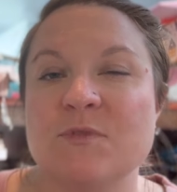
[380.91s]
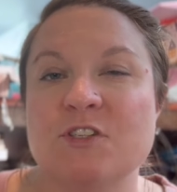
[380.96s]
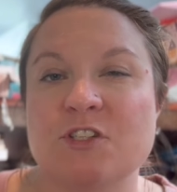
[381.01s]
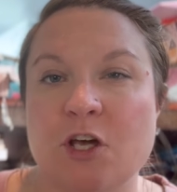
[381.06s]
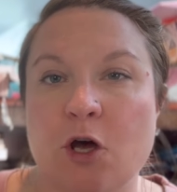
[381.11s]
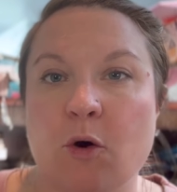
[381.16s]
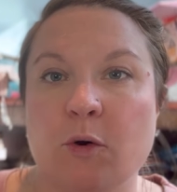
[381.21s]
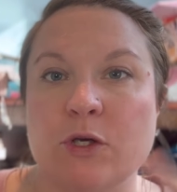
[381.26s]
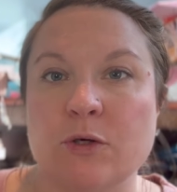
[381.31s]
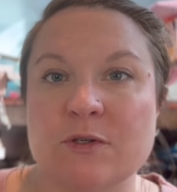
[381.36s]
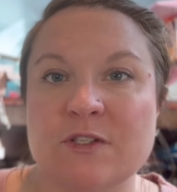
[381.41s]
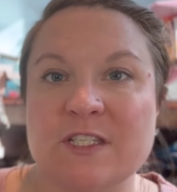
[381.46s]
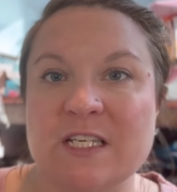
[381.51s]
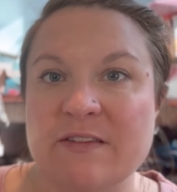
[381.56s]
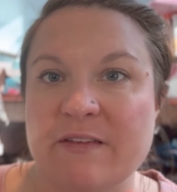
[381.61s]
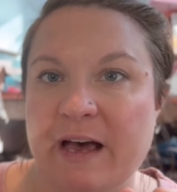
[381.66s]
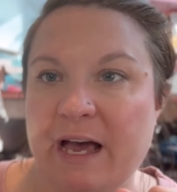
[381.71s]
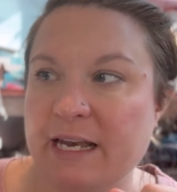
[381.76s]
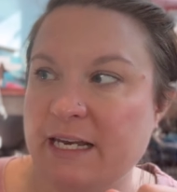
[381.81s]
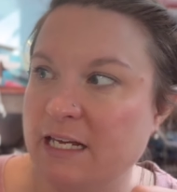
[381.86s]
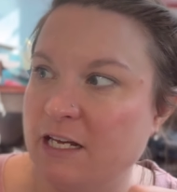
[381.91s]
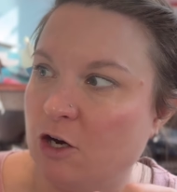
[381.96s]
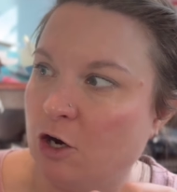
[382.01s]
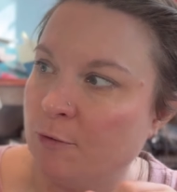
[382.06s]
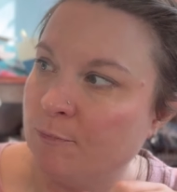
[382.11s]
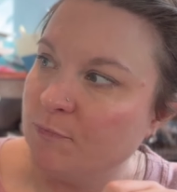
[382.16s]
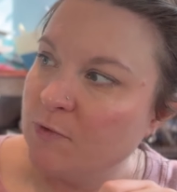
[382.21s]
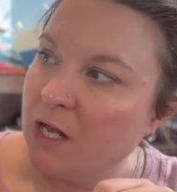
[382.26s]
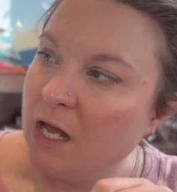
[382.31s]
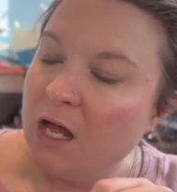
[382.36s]
So you'll see that
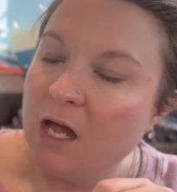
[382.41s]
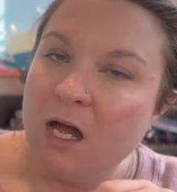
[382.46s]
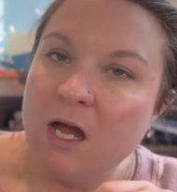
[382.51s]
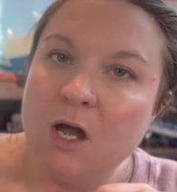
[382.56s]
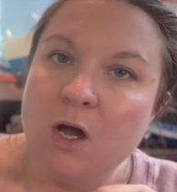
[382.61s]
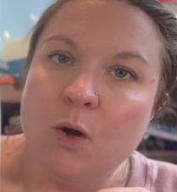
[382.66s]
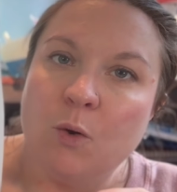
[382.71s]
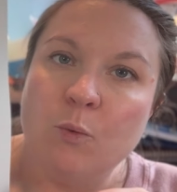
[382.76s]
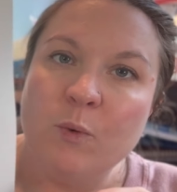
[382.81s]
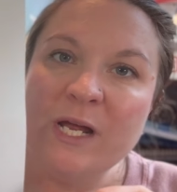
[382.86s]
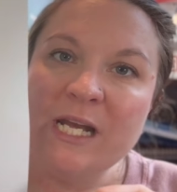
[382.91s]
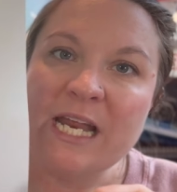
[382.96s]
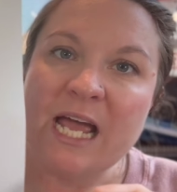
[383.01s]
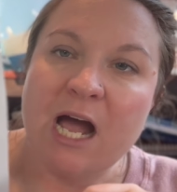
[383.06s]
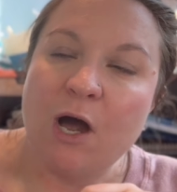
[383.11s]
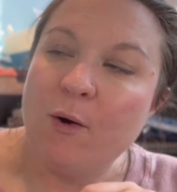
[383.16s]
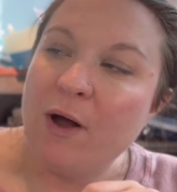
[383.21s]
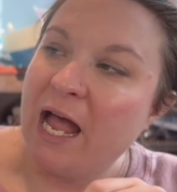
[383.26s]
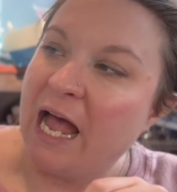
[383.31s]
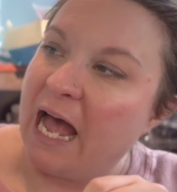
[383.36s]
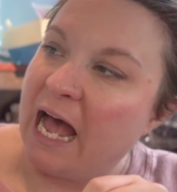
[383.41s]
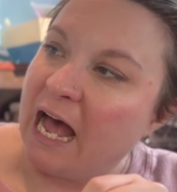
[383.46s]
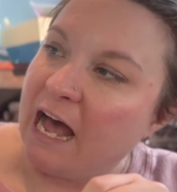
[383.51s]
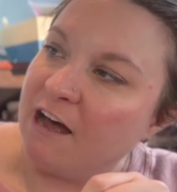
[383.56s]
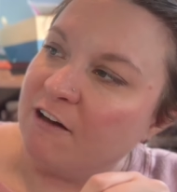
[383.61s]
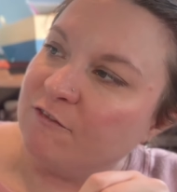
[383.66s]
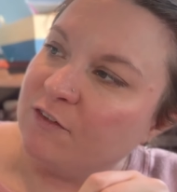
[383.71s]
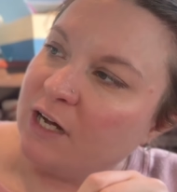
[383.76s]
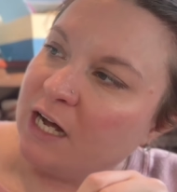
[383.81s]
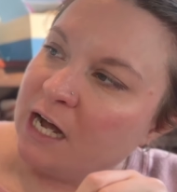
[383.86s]
here. We now
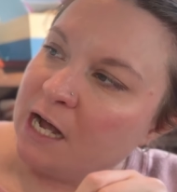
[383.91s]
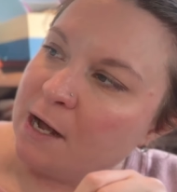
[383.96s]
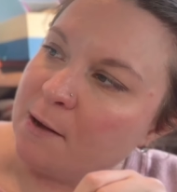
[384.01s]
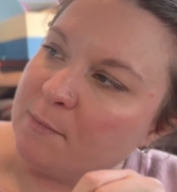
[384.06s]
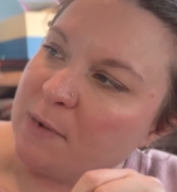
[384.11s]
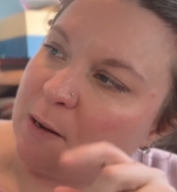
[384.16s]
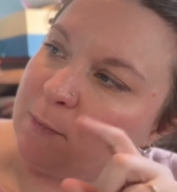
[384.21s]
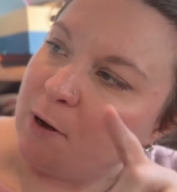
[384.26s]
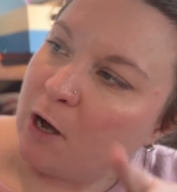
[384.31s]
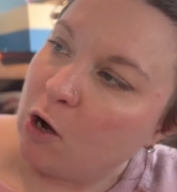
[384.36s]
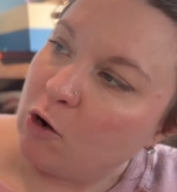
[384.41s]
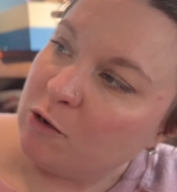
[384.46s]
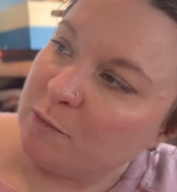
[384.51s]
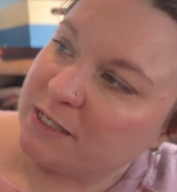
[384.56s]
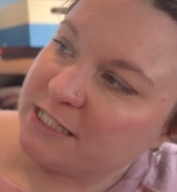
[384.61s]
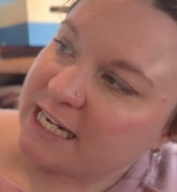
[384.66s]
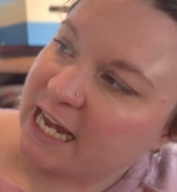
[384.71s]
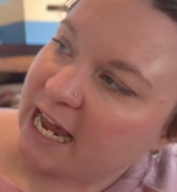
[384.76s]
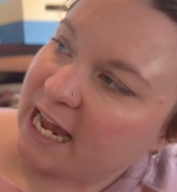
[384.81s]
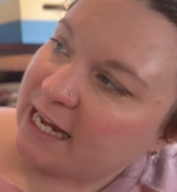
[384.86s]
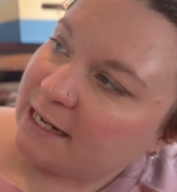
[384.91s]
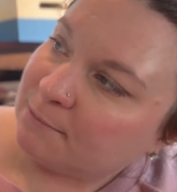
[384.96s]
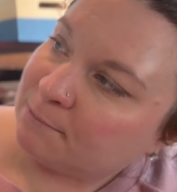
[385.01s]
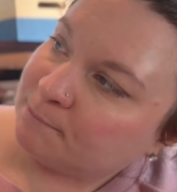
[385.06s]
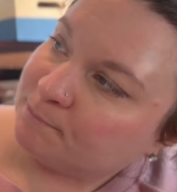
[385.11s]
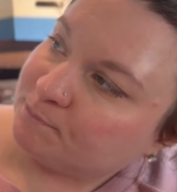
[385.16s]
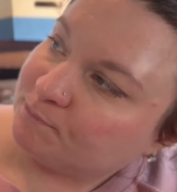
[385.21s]
have a poem a day,